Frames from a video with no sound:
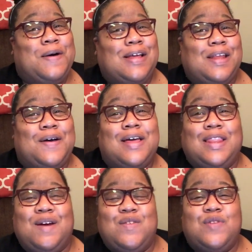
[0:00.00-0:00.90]
hello,
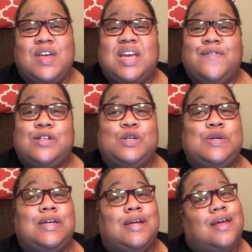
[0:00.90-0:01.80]
hello, everyone. Thank you for
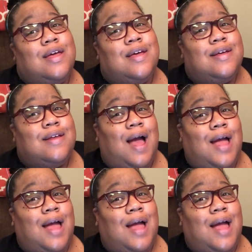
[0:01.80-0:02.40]
tuning in.